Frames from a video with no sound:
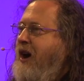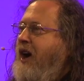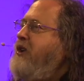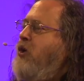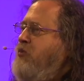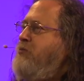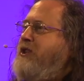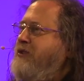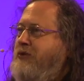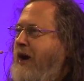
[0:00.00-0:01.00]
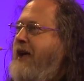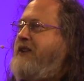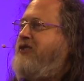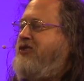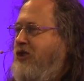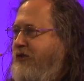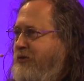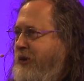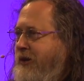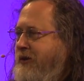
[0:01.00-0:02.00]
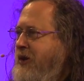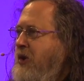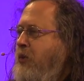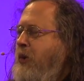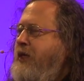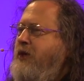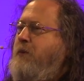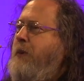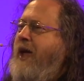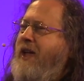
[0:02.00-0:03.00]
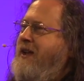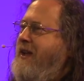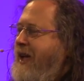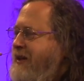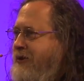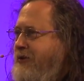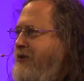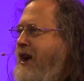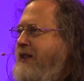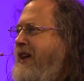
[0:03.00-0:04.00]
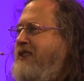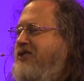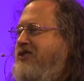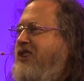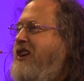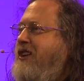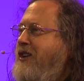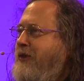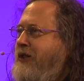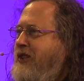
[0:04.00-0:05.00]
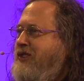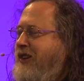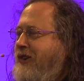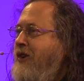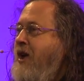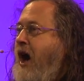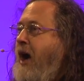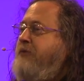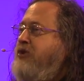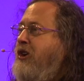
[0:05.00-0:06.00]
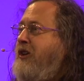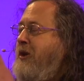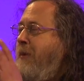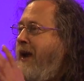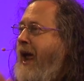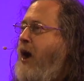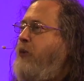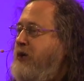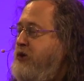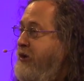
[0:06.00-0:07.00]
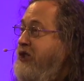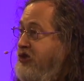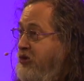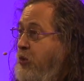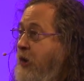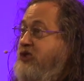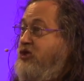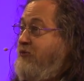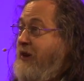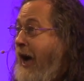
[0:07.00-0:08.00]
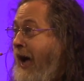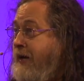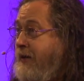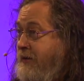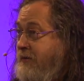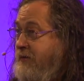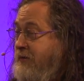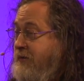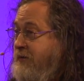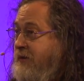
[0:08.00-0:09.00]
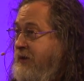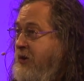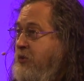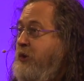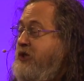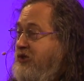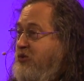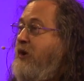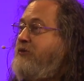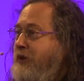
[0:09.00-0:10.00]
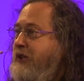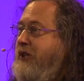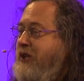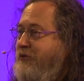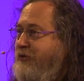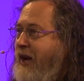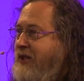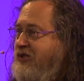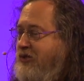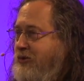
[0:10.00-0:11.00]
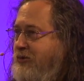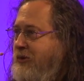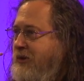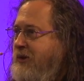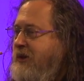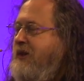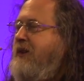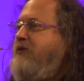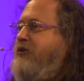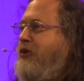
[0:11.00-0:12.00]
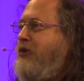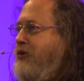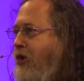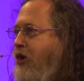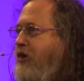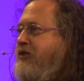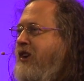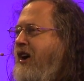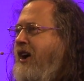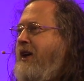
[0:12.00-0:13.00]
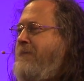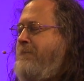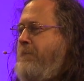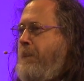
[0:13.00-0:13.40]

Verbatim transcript: I don't mean gratis software. Whether you pay to get it or not, that's a secondary detail. I'm talking about how it treats you once you've got it, which is what really affects you for a long time.